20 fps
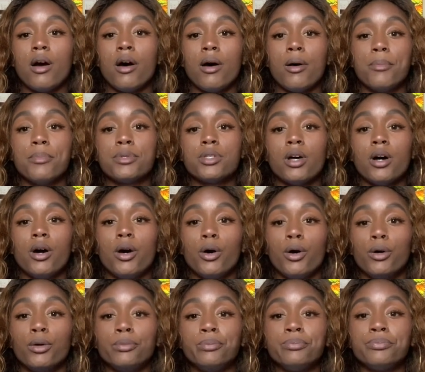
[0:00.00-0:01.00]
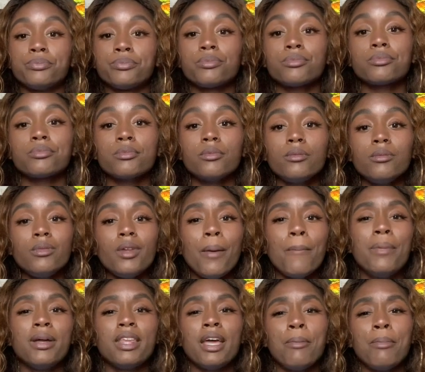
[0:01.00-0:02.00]
Um so,
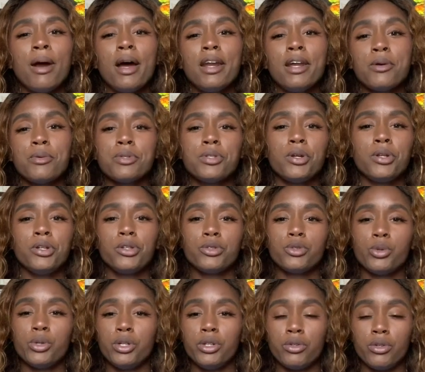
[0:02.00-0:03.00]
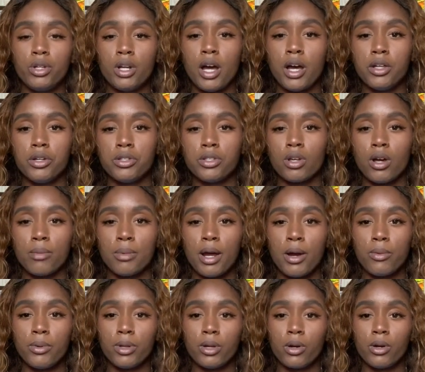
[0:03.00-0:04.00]
but that product was only twenty-three dollars, so I'm
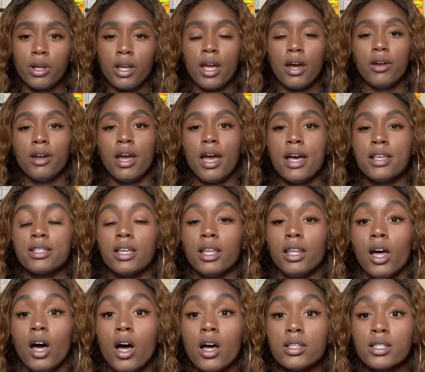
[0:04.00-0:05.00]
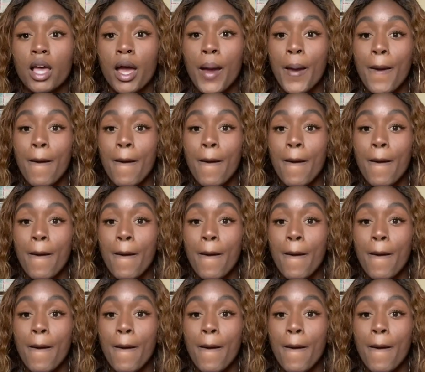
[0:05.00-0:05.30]
not really going to count it as a loss,